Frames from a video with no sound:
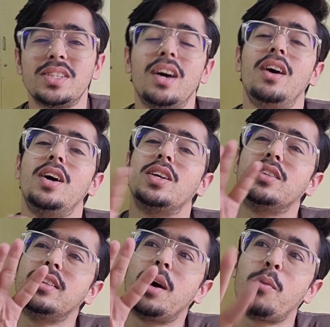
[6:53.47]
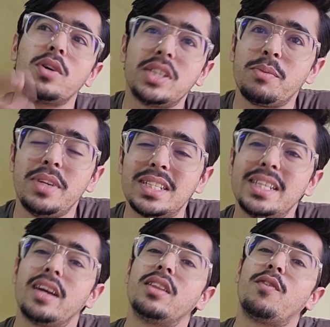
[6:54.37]
Now, opposite means
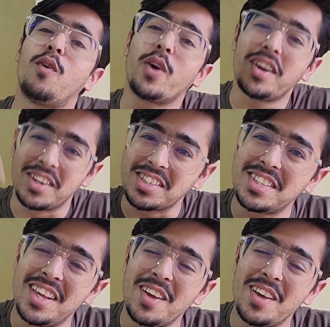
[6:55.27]
they are the foreigners.